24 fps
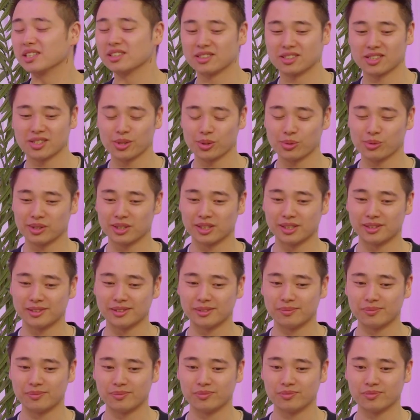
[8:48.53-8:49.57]
So
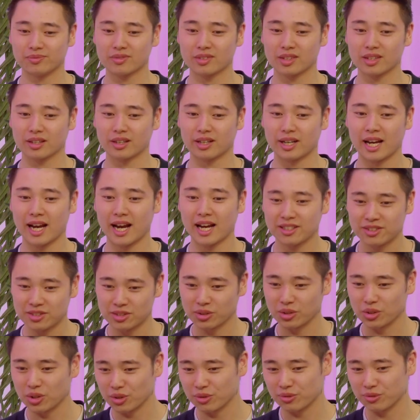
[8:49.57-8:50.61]
I had to
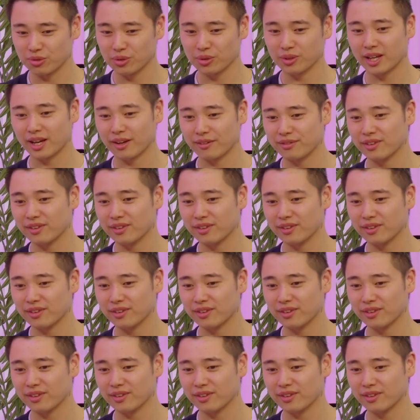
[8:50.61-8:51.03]
go through that